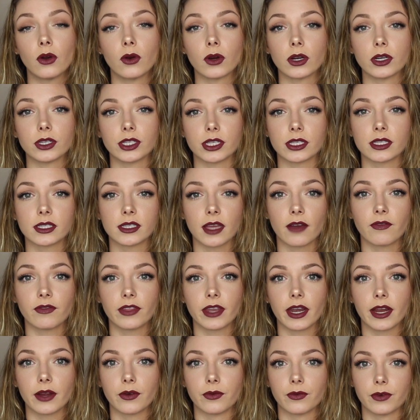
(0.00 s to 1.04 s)
or just stuff
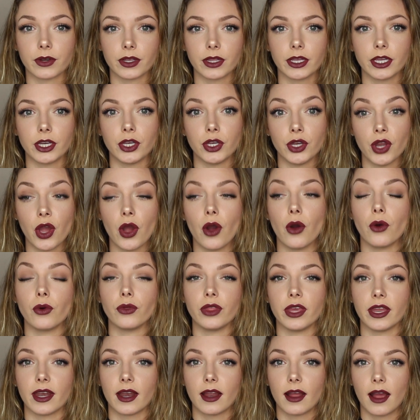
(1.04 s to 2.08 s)
that I really know
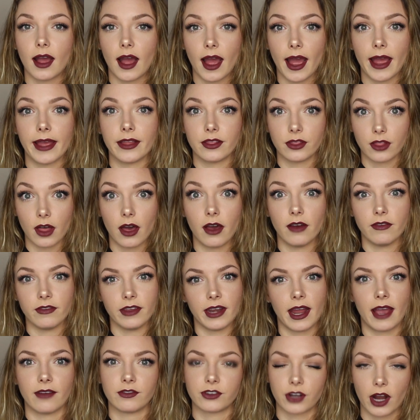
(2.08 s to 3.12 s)
that I love
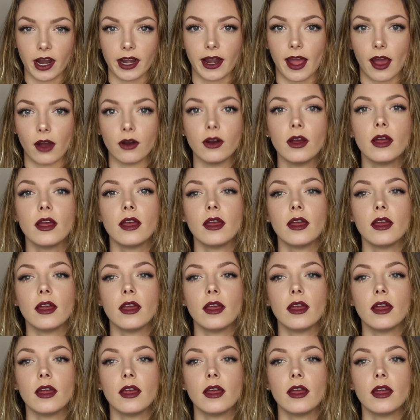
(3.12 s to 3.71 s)
and have tried out